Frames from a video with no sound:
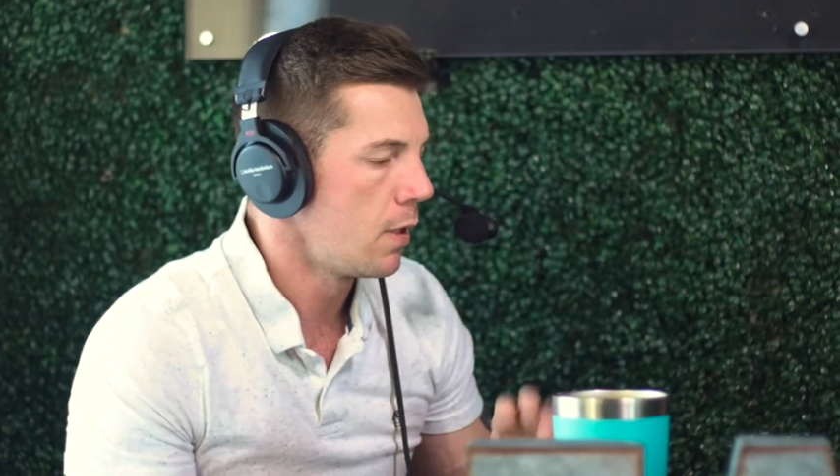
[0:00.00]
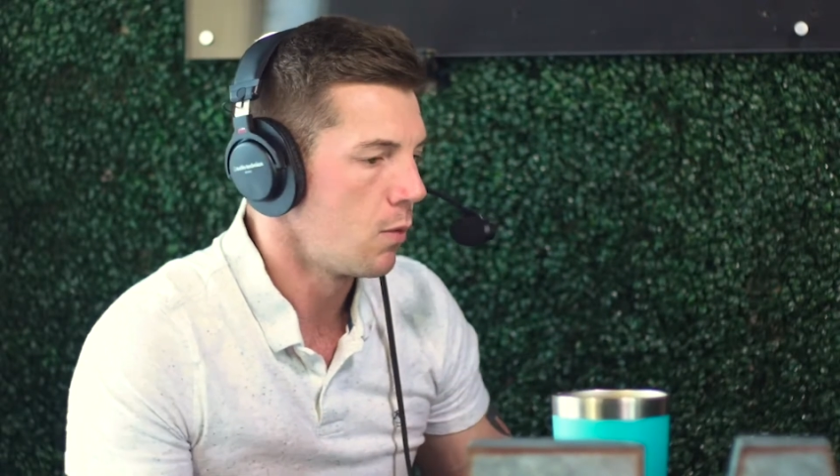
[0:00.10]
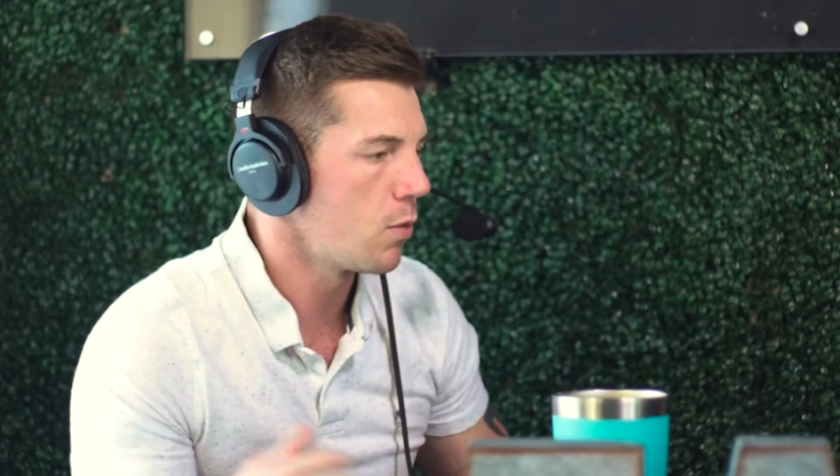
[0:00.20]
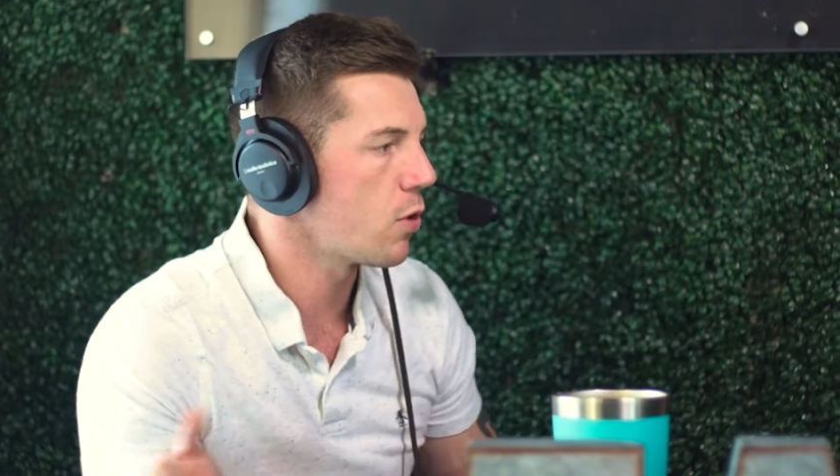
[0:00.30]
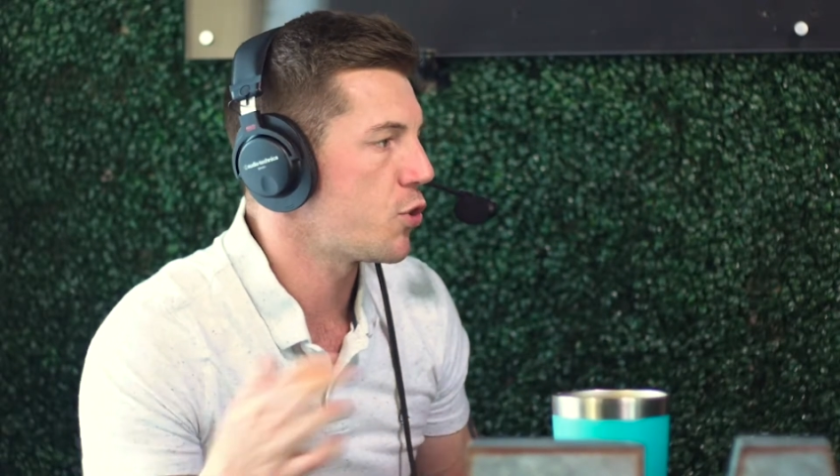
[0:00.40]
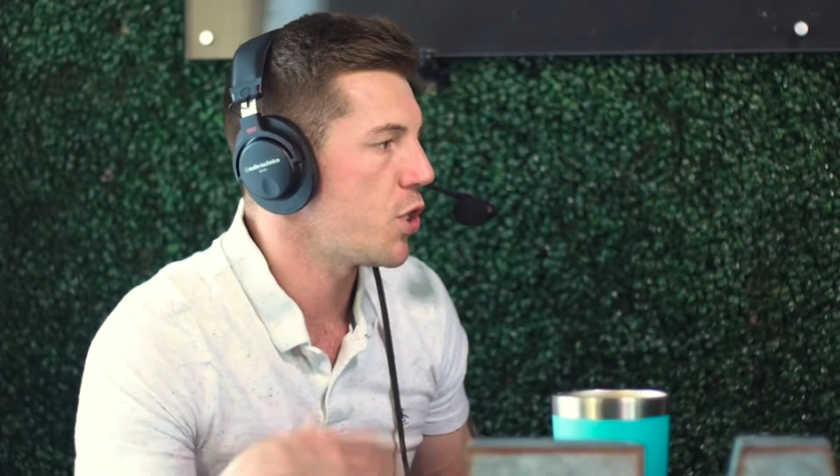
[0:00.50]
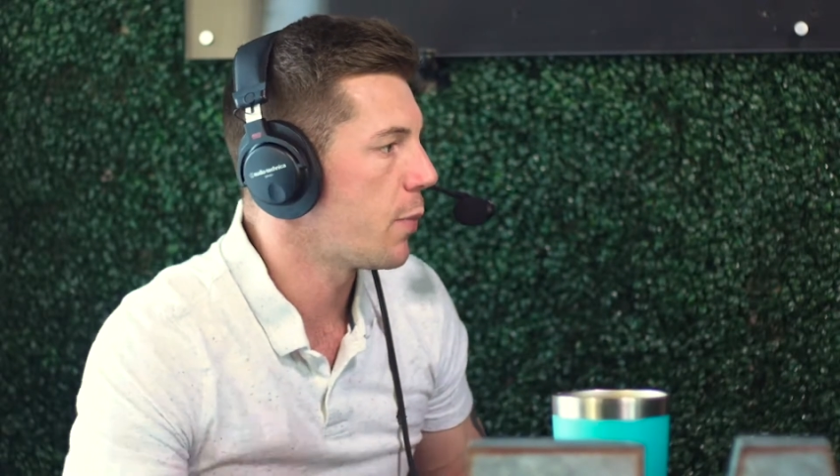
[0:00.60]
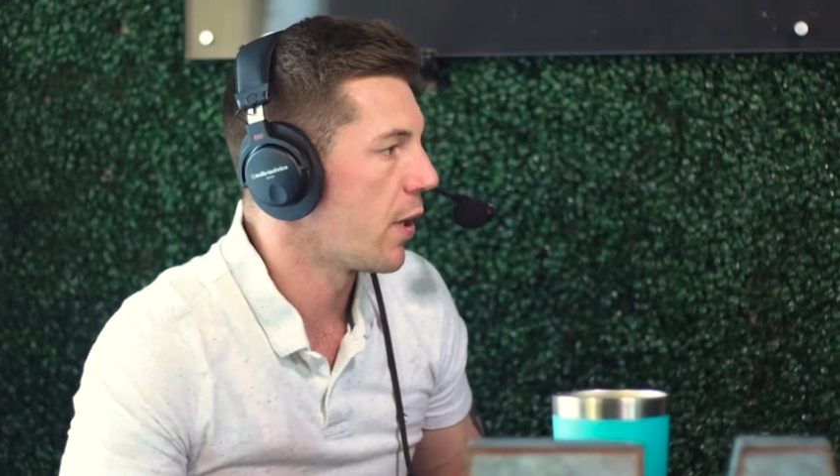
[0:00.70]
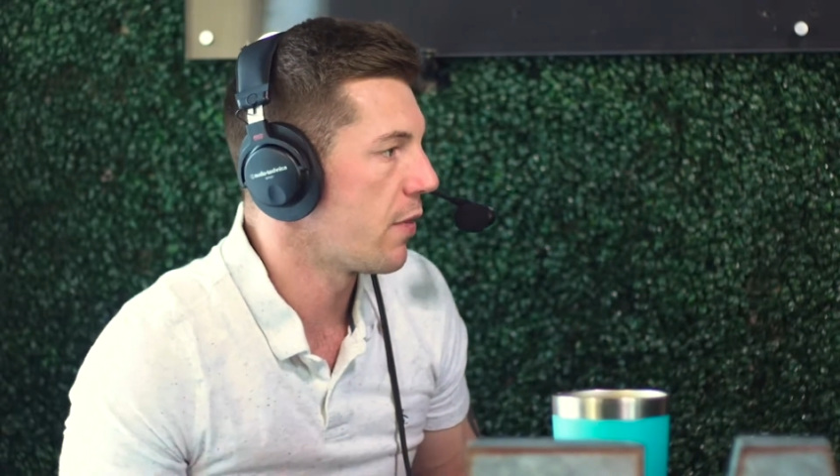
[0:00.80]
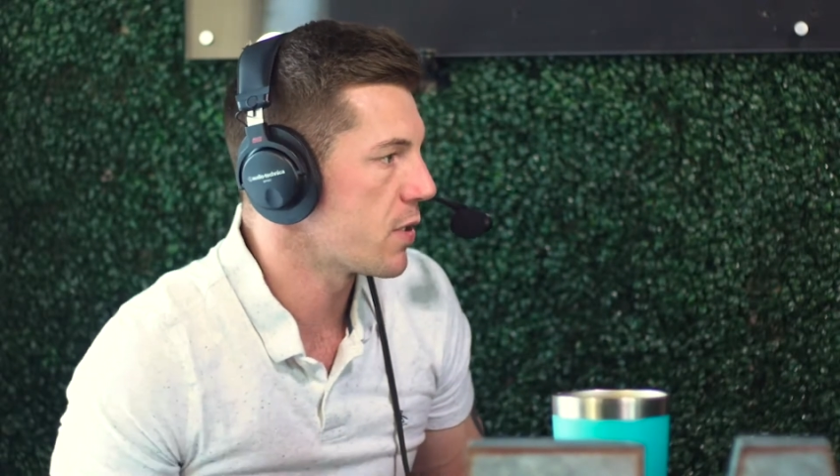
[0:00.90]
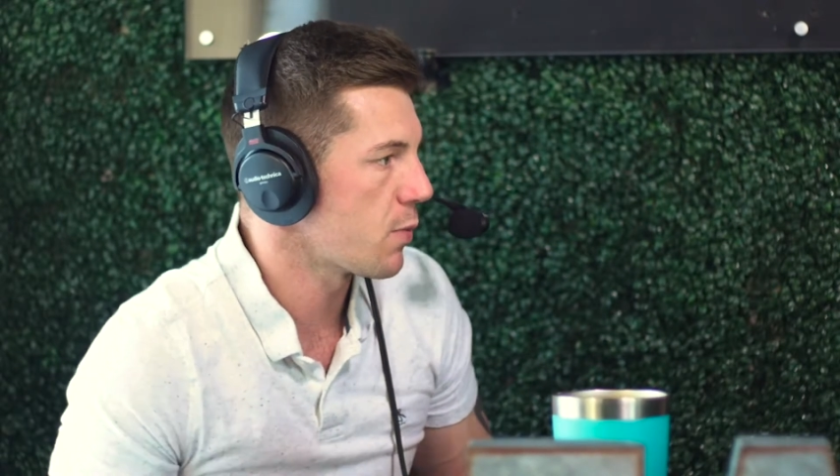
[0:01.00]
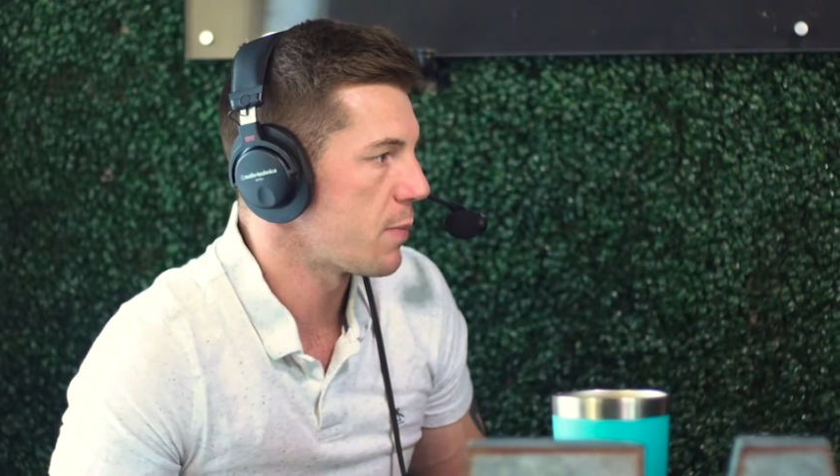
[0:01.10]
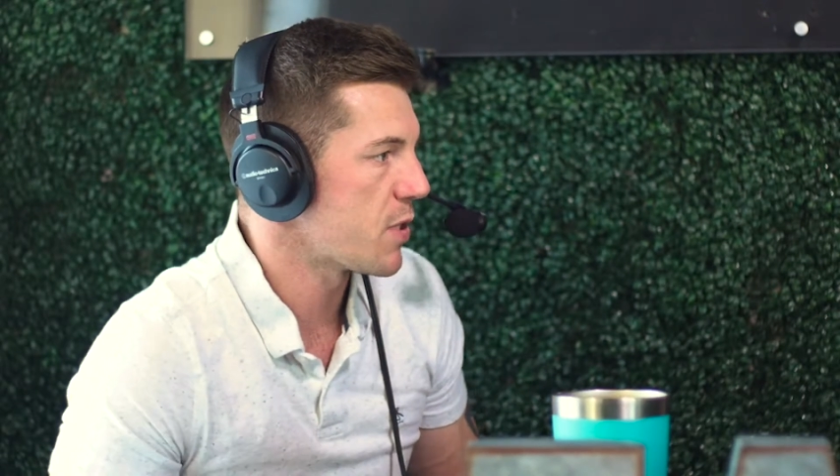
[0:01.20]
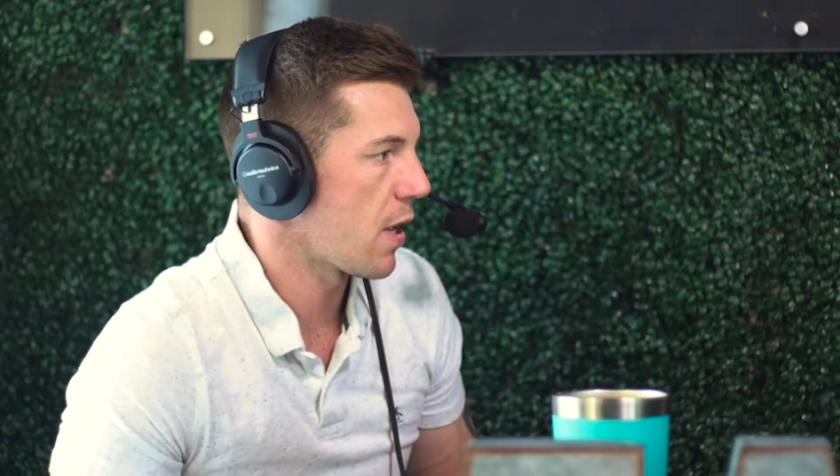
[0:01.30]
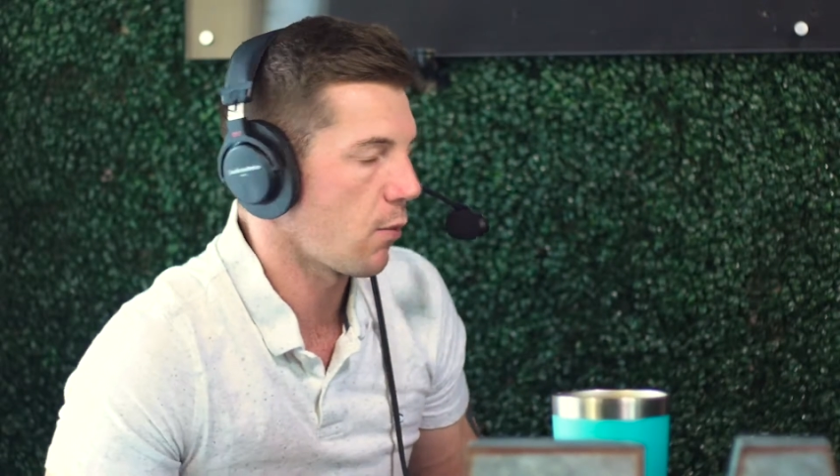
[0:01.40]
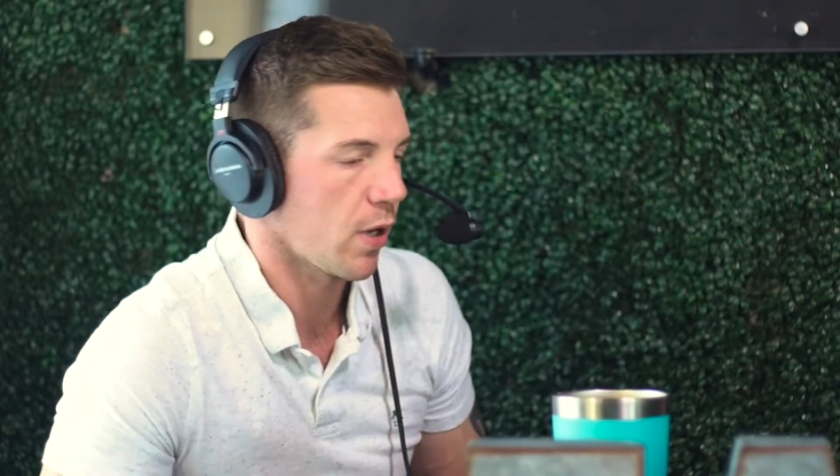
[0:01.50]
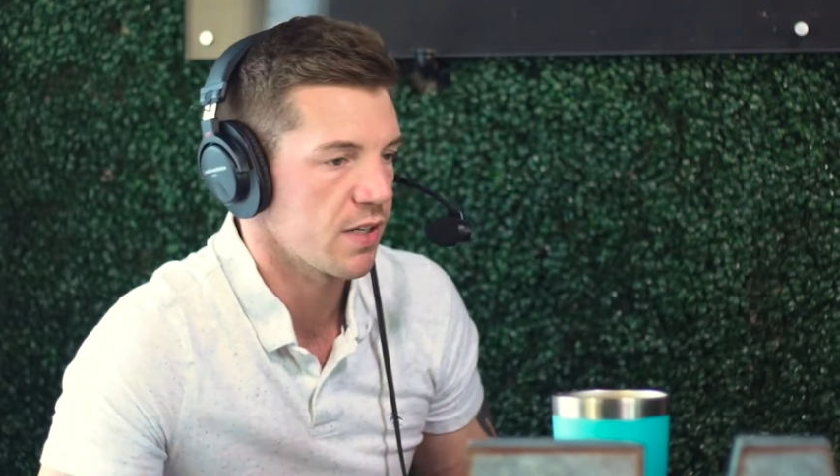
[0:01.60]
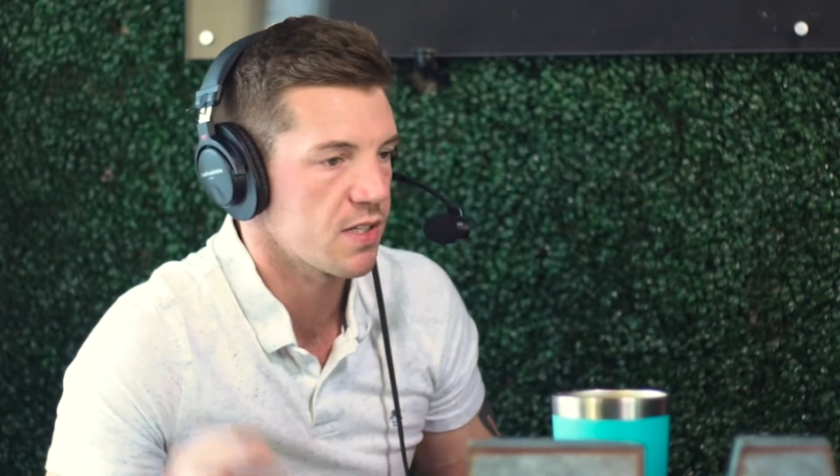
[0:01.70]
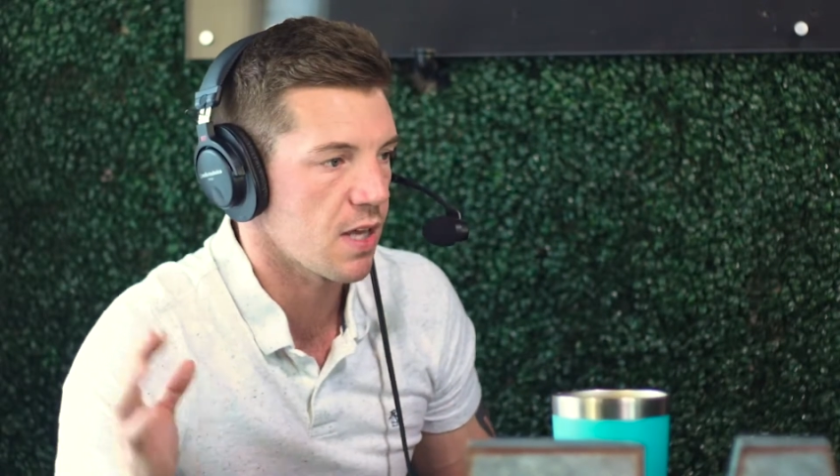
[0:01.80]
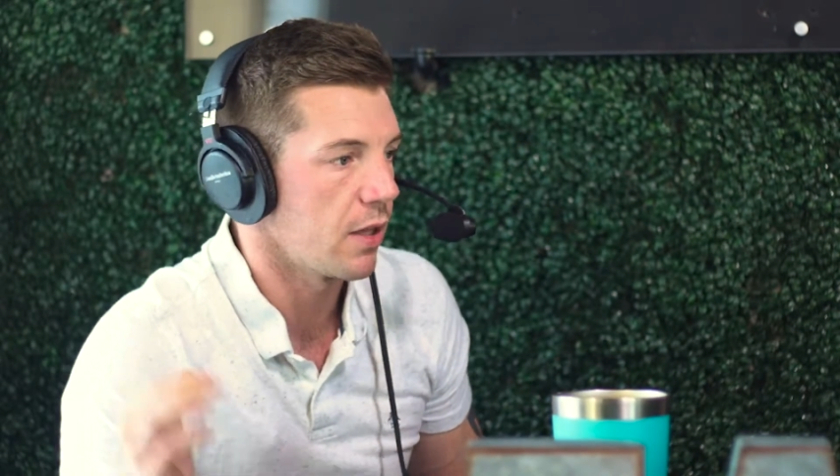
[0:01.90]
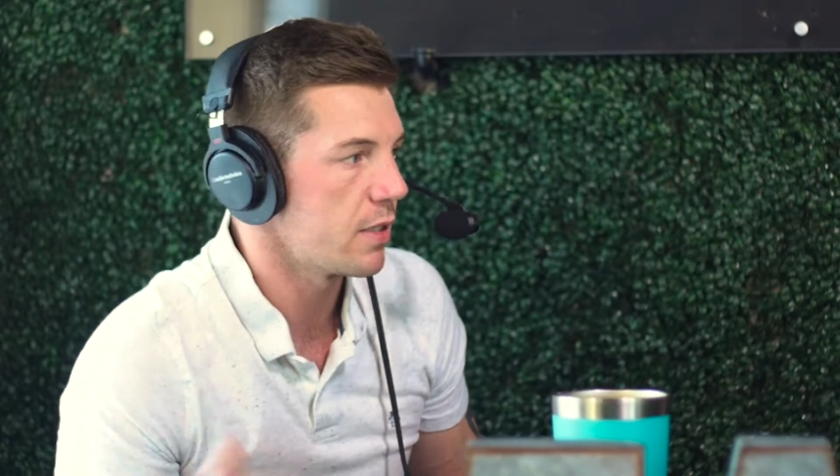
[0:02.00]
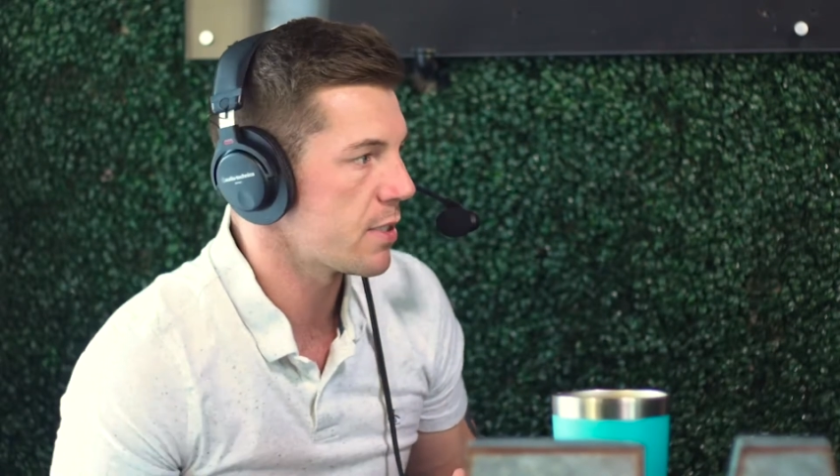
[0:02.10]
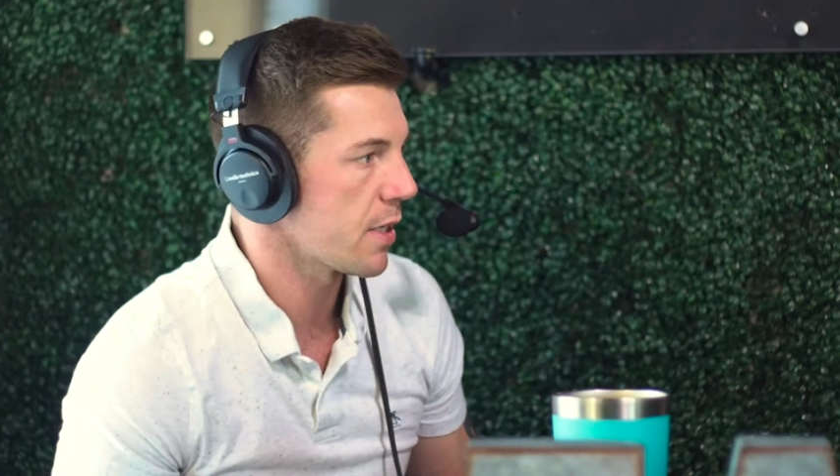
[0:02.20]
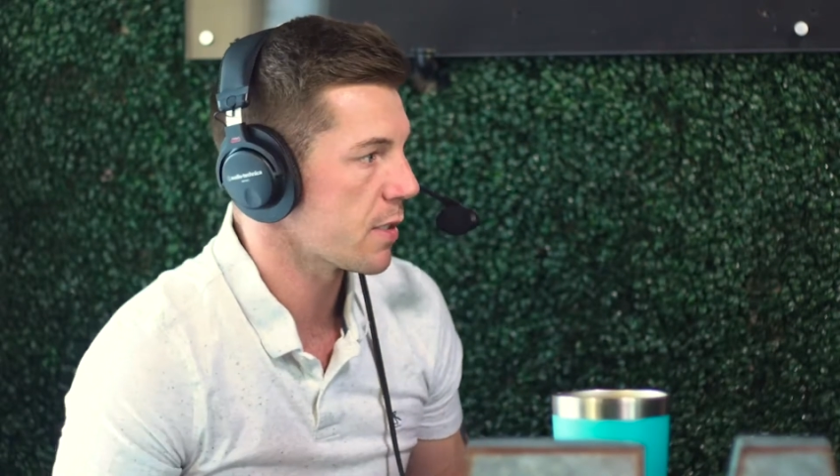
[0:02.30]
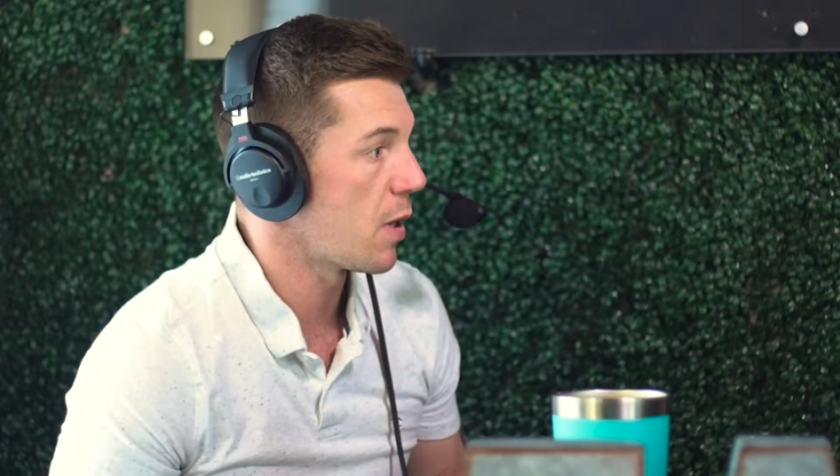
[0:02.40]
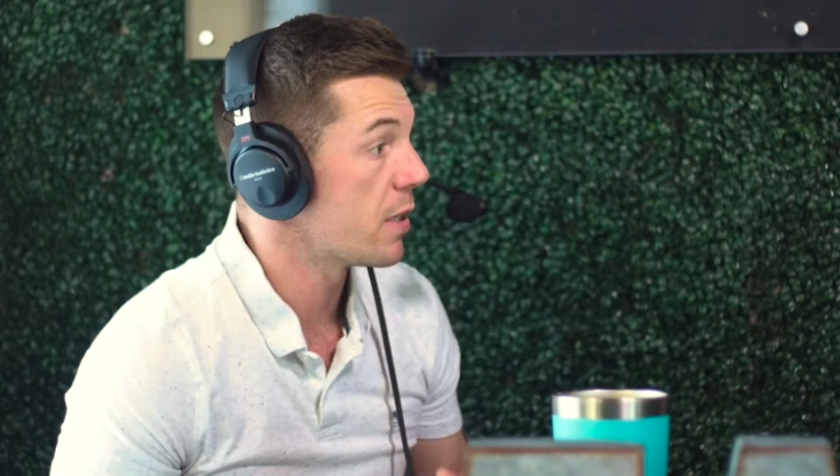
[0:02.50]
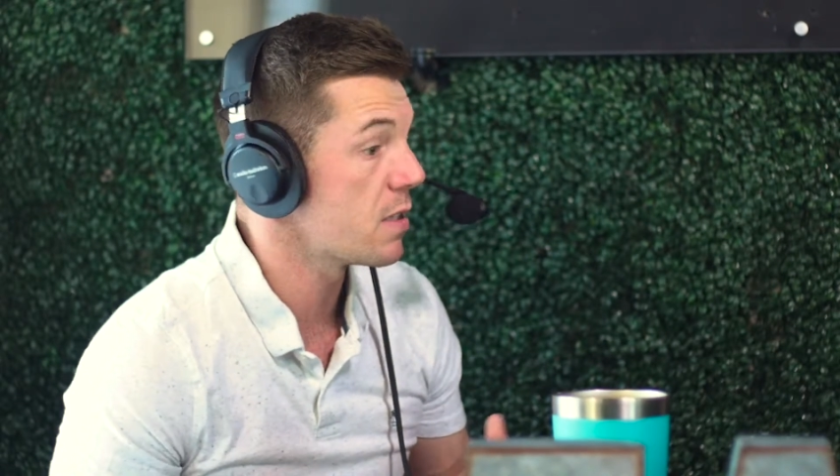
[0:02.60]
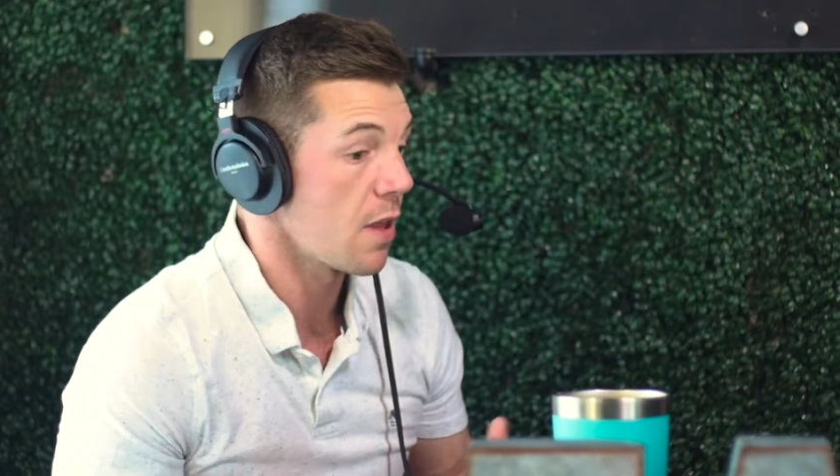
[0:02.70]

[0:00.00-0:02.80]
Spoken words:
we'll go cheap on this website. We're going to sell it in 6 months.